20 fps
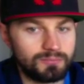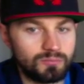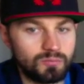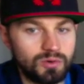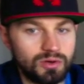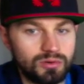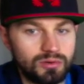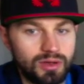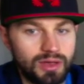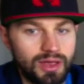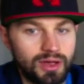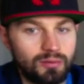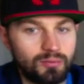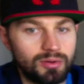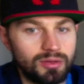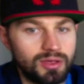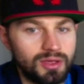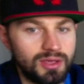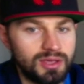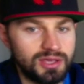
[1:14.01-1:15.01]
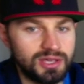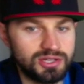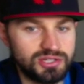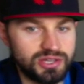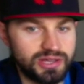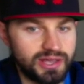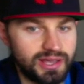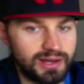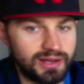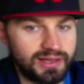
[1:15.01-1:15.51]
will help as
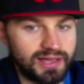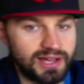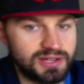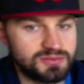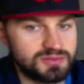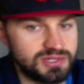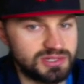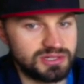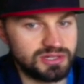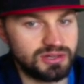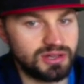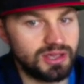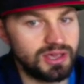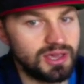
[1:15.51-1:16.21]
you hit the catch position.